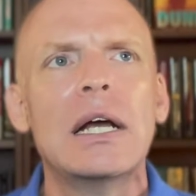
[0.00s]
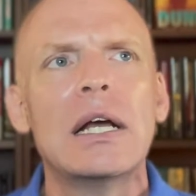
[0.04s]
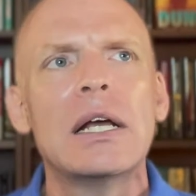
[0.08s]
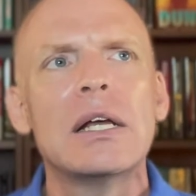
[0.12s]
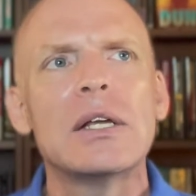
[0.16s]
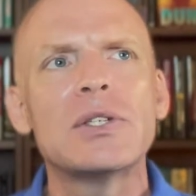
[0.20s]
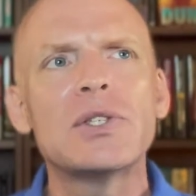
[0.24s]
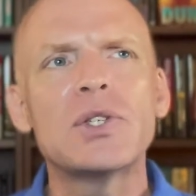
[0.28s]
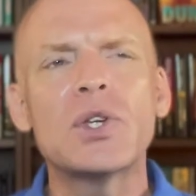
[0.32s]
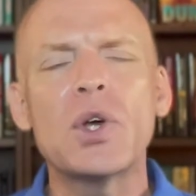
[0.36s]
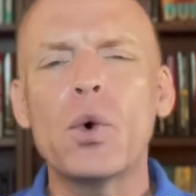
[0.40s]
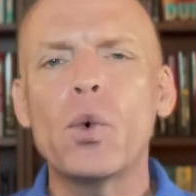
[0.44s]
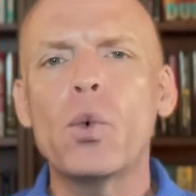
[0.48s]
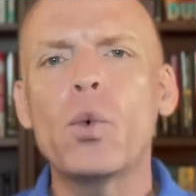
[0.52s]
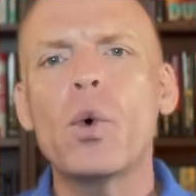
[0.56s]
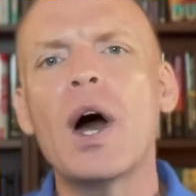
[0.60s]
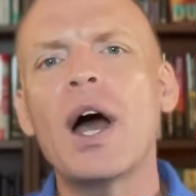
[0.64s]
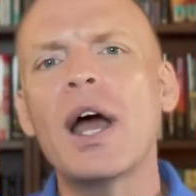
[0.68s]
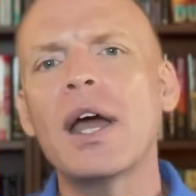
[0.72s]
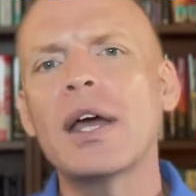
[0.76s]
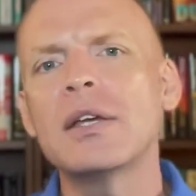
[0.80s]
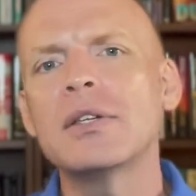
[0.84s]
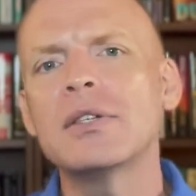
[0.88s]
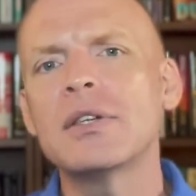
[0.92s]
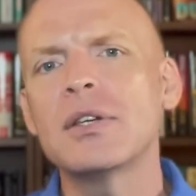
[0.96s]
So
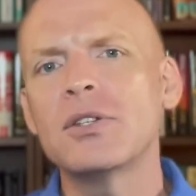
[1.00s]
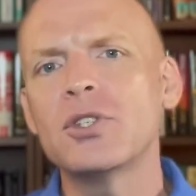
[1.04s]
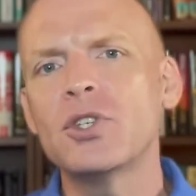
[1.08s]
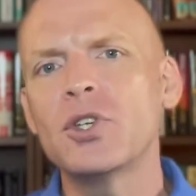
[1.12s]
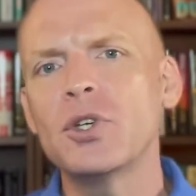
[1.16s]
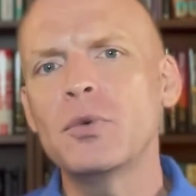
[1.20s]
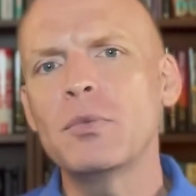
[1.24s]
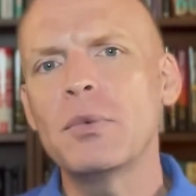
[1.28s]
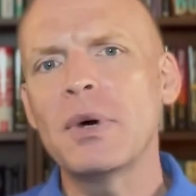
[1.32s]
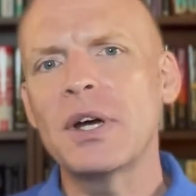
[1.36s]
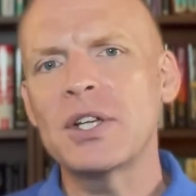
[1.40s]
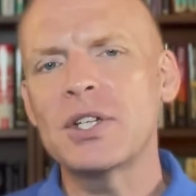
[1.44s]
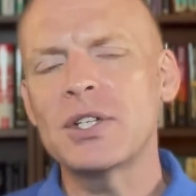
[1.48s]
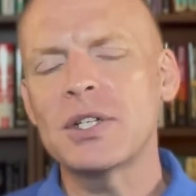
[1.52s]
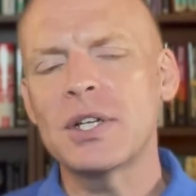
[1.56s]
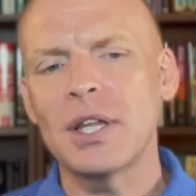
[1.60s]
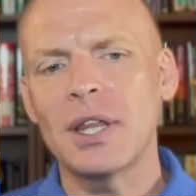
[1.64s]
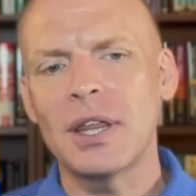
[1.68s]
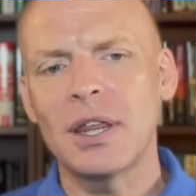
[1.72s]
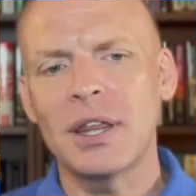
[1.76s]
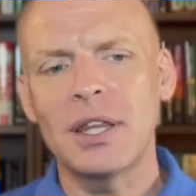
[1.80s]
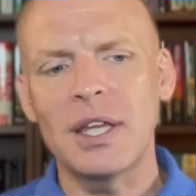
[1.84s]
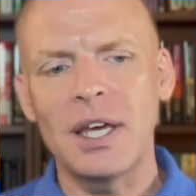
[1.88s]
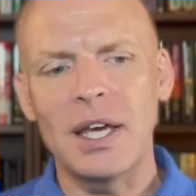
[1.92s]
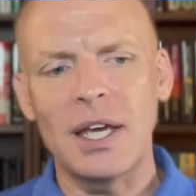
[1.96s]
why is it too much to
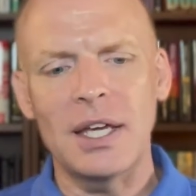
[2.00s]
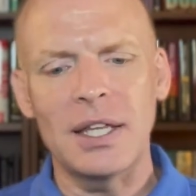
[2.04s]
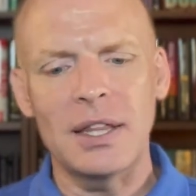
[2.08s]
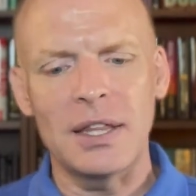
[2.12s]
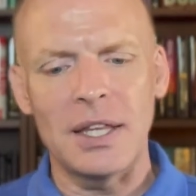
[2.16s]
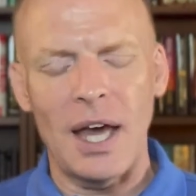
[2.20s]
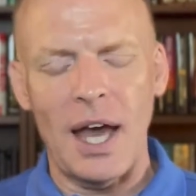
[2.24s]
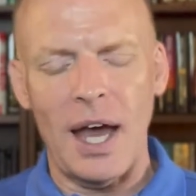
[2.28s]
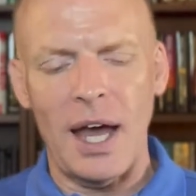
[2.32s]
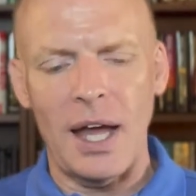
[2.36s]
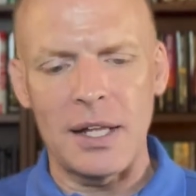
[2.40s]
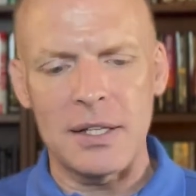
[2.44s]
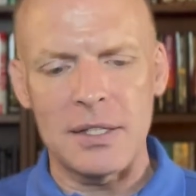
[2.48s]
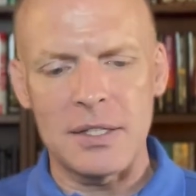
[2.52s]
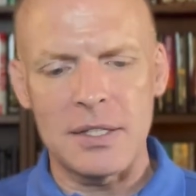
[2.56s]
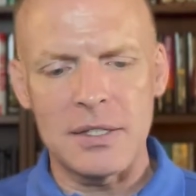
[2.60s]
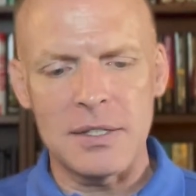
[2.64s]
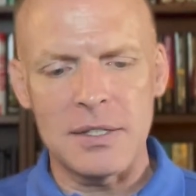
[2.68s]
think that